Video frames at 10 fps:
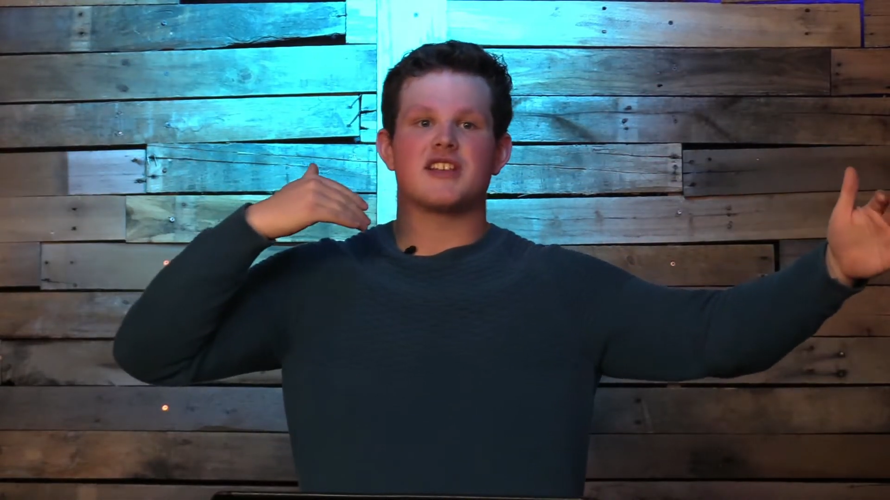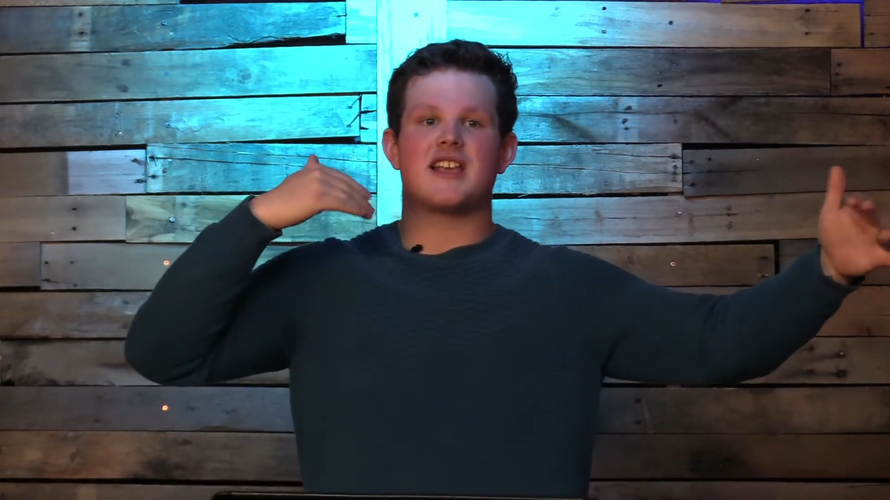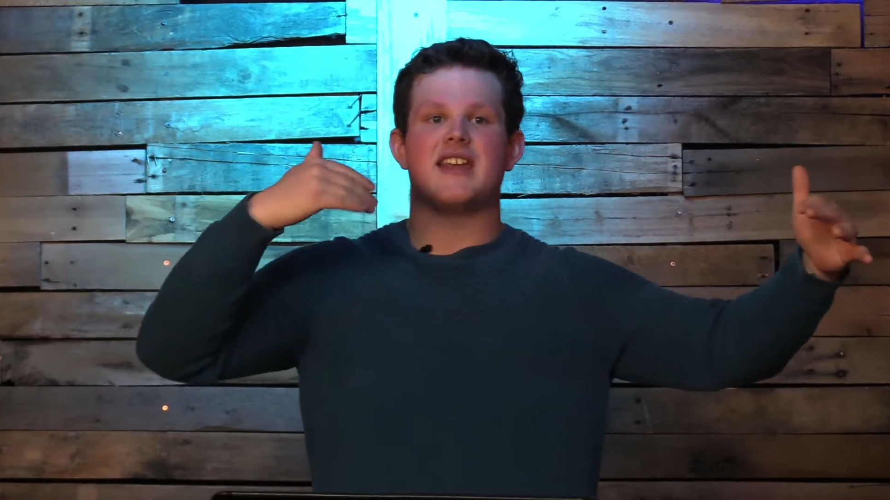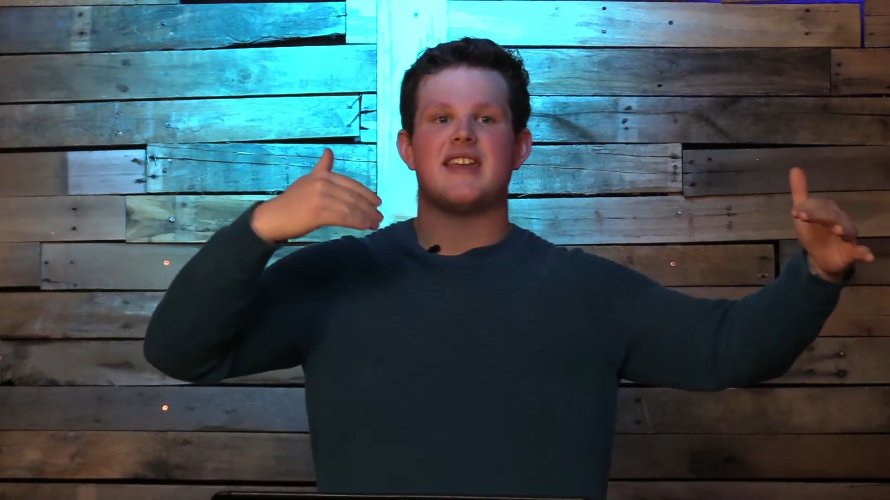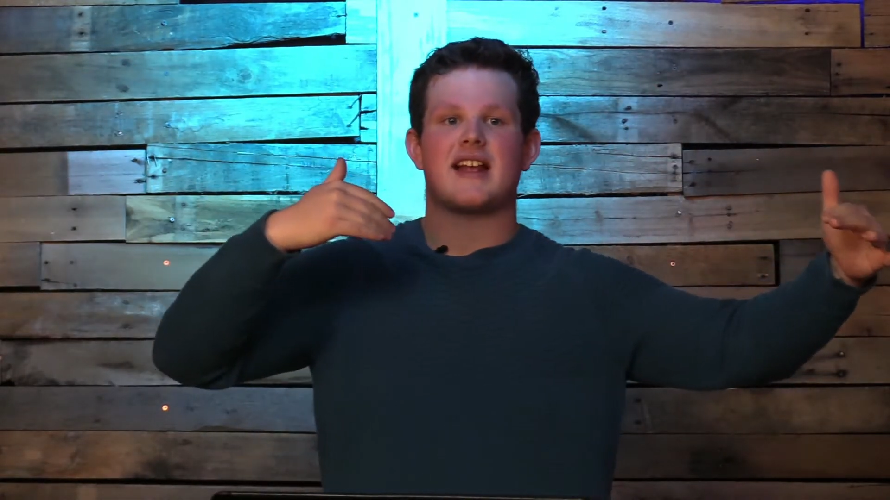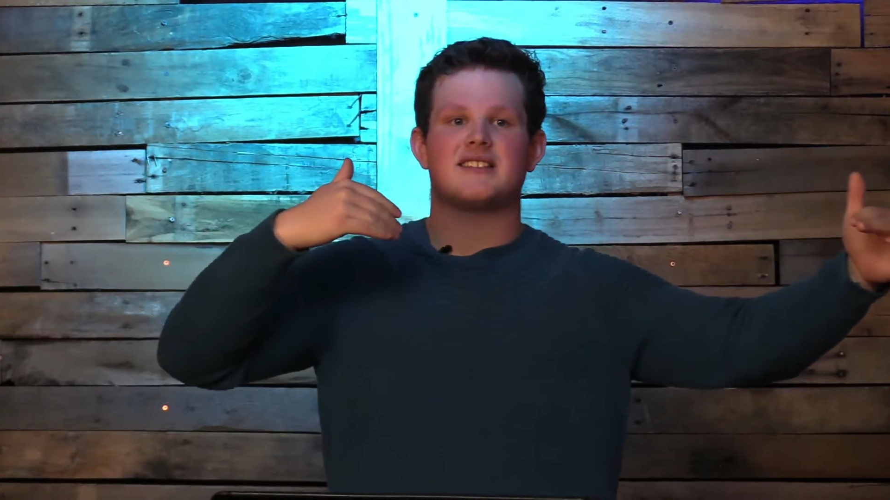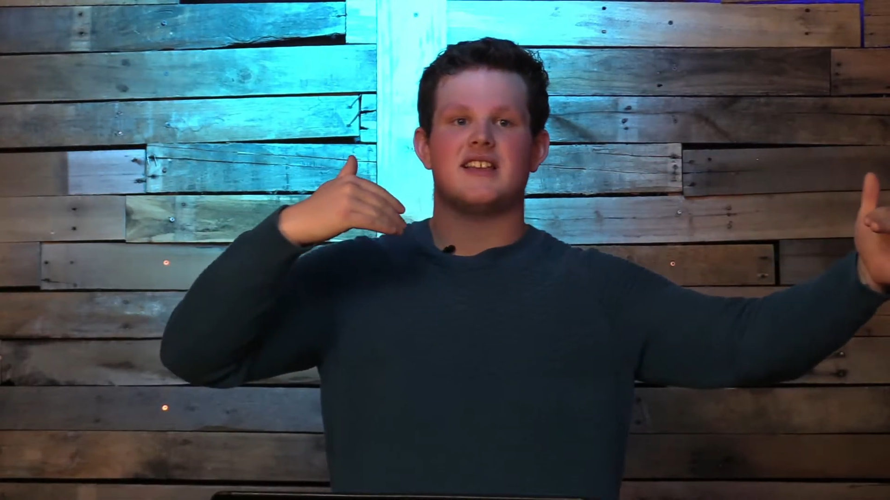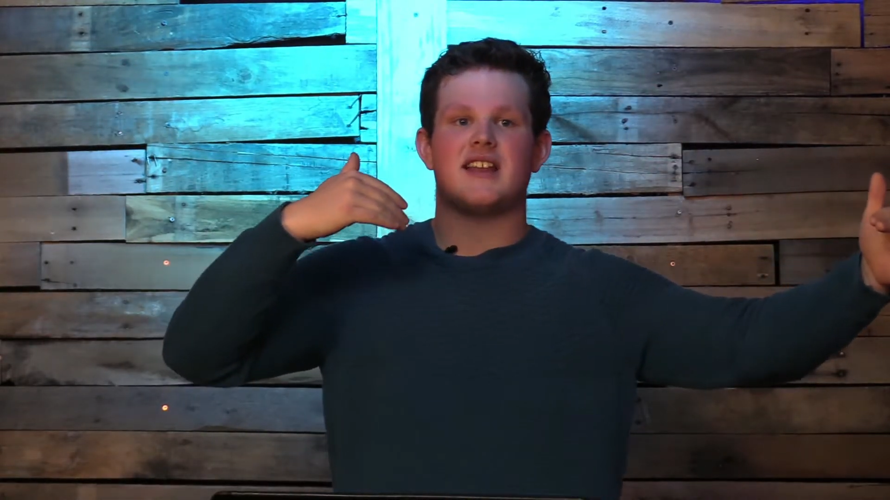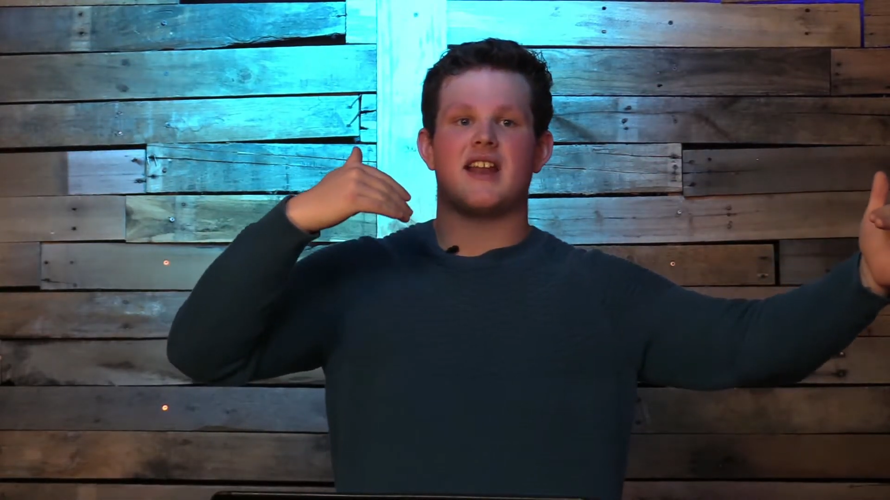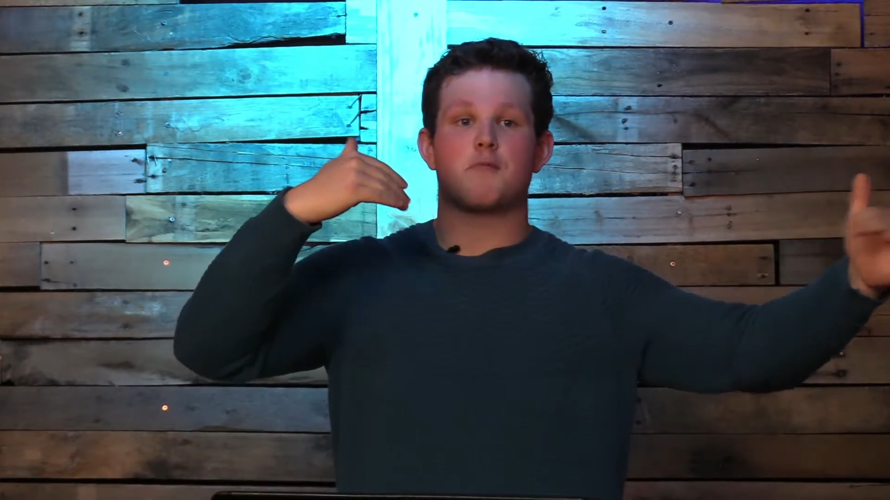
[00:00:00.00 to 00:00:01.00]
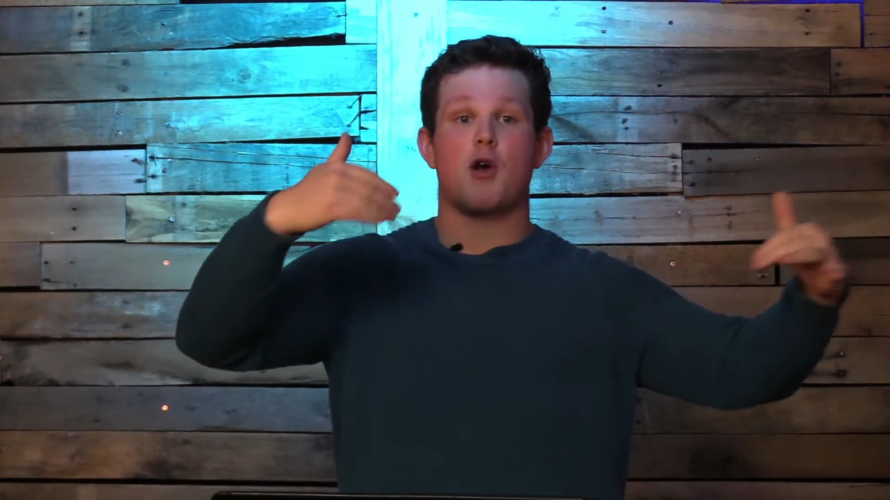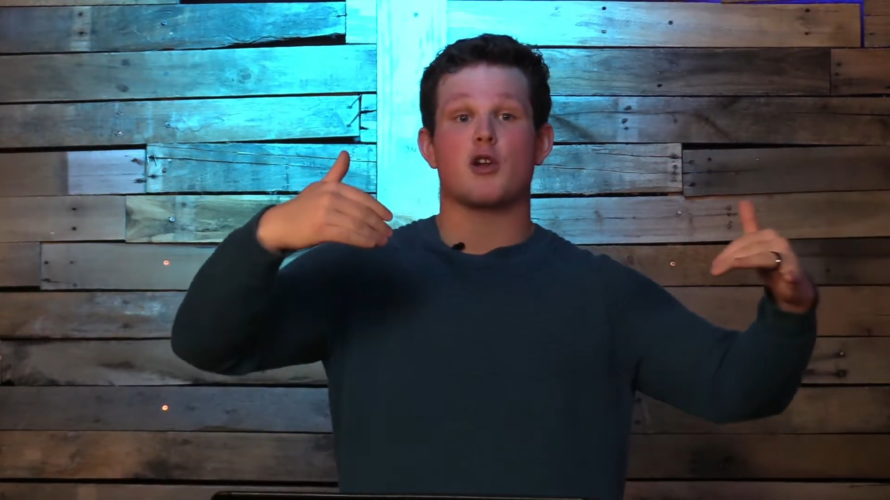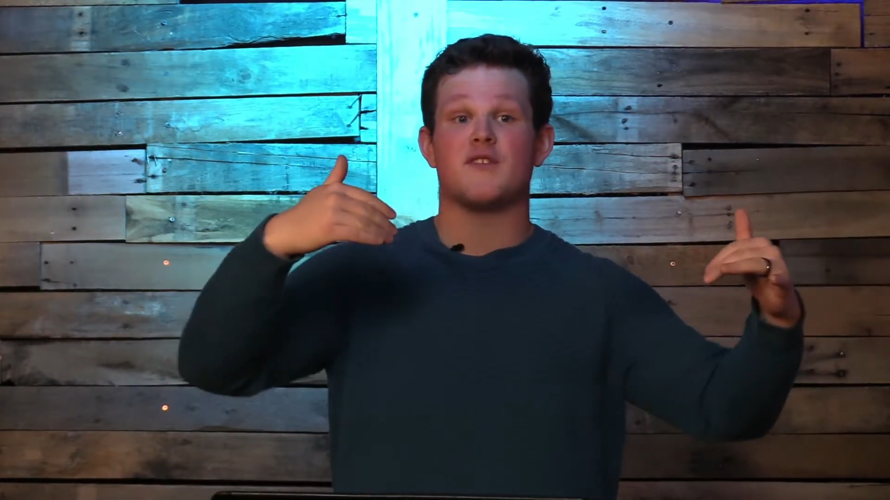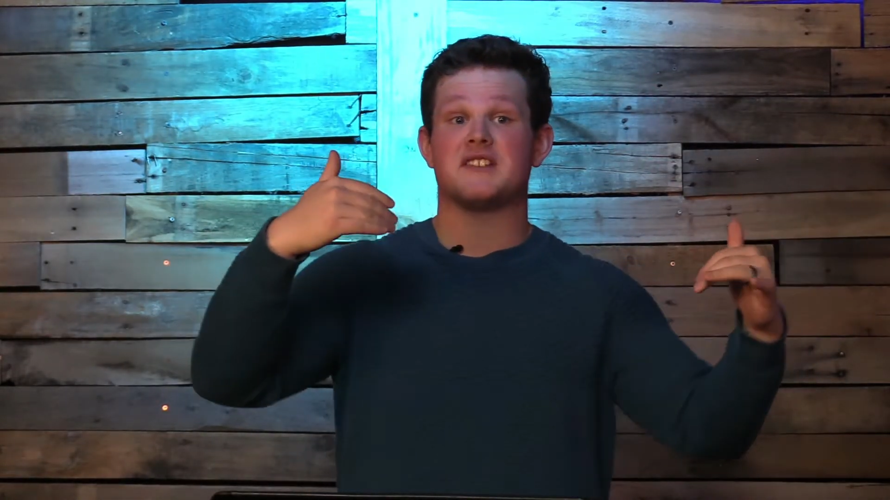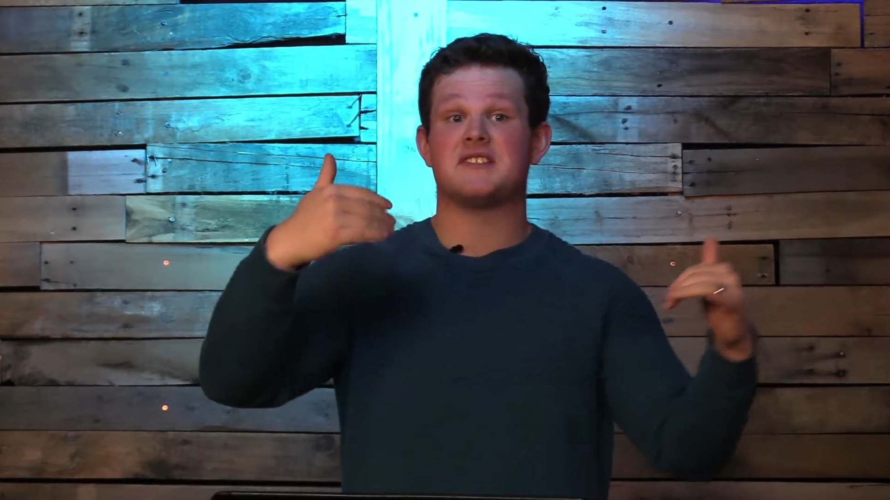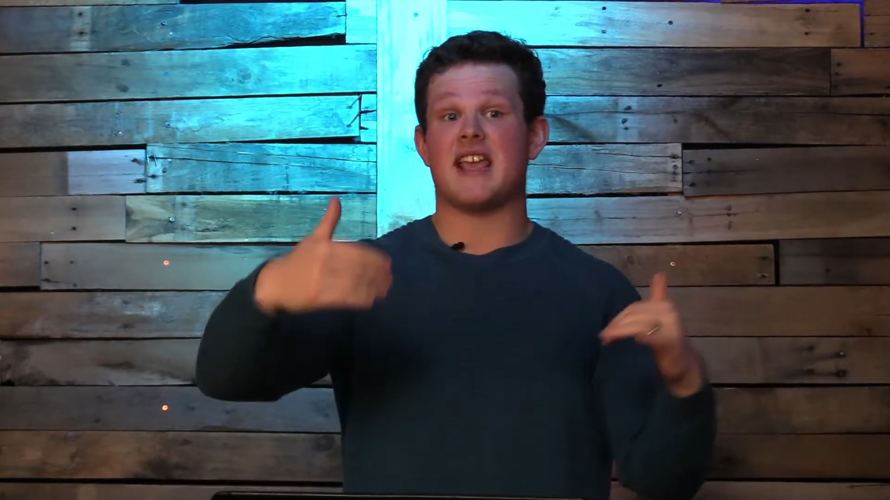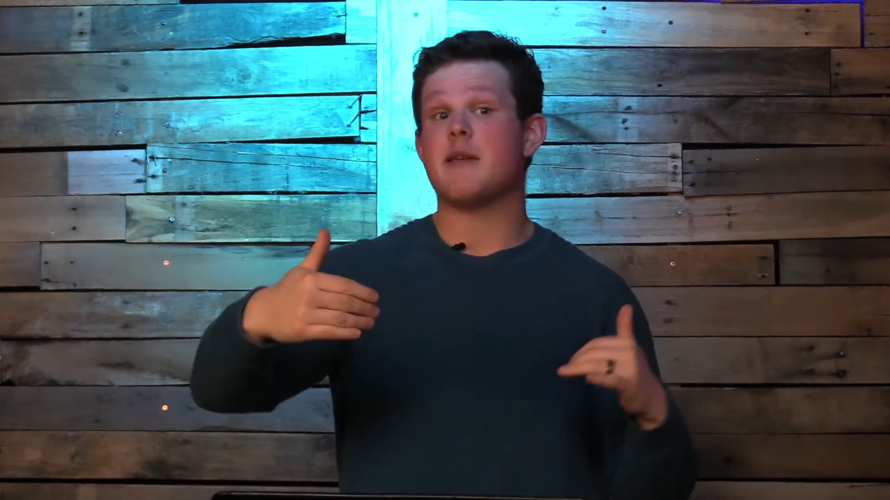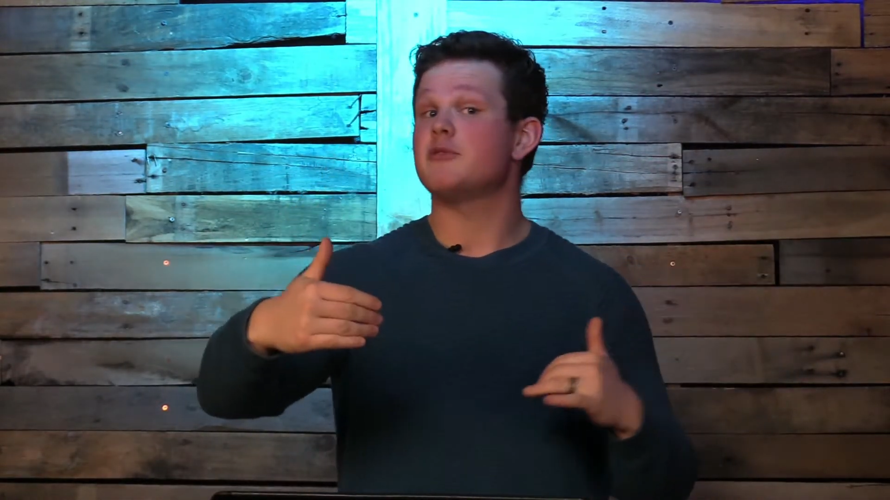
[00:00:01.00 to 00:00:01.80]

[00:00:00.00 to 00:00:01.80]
connected and are part of the same